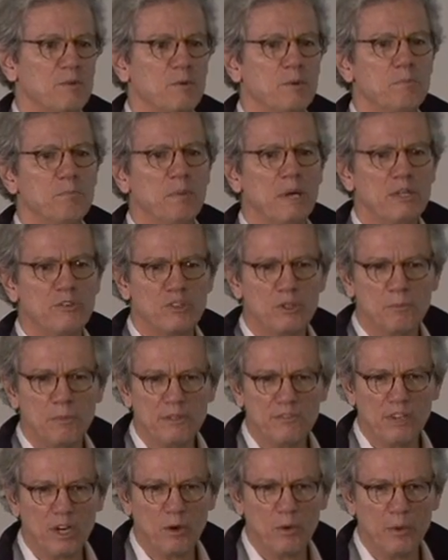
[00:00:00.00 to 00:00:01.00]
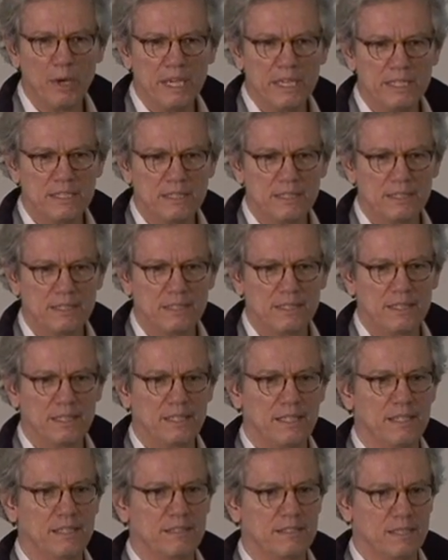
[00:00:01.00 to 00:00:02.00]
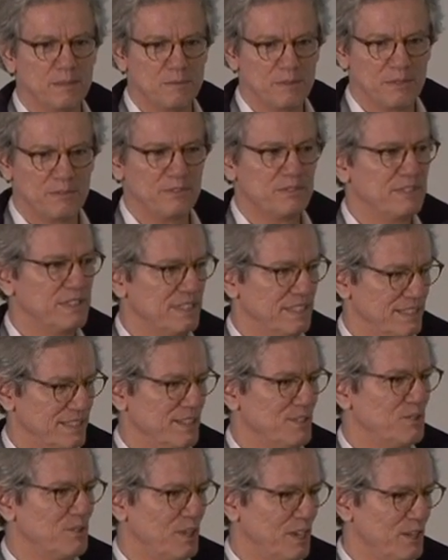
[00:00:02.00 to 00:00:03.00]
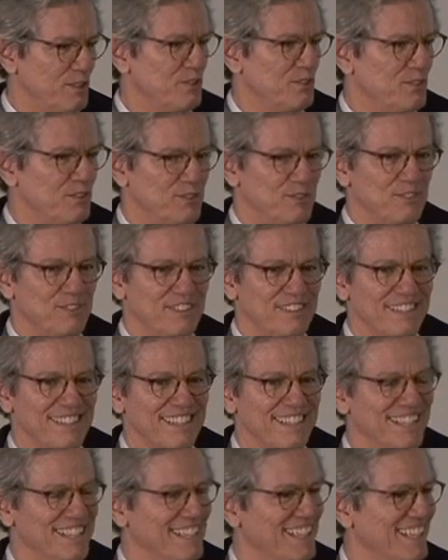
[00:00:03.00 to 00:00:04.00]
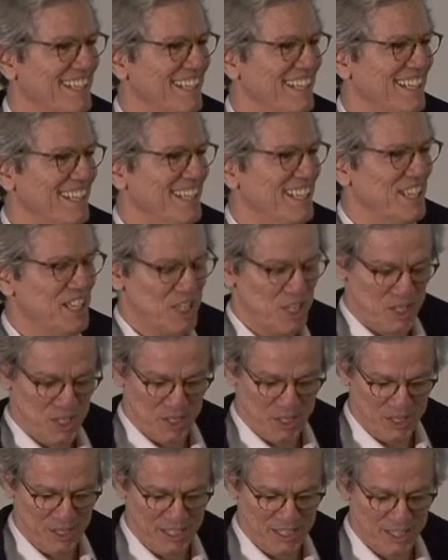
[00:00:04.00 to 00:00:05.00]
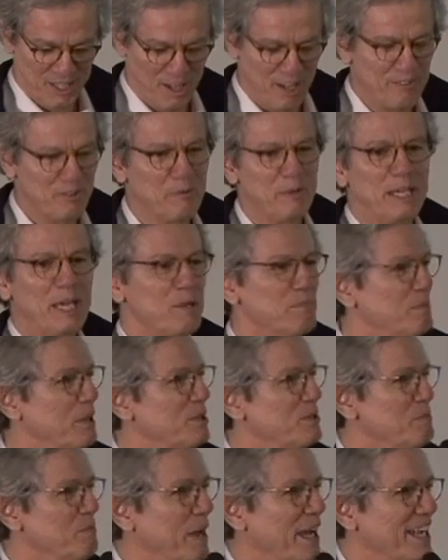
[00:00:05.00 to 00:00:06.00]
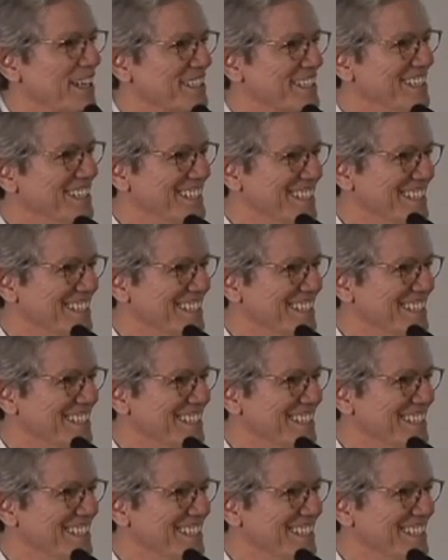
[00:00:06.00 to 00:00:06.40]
We punch above our weight in terms of discussions. And often we get punched back.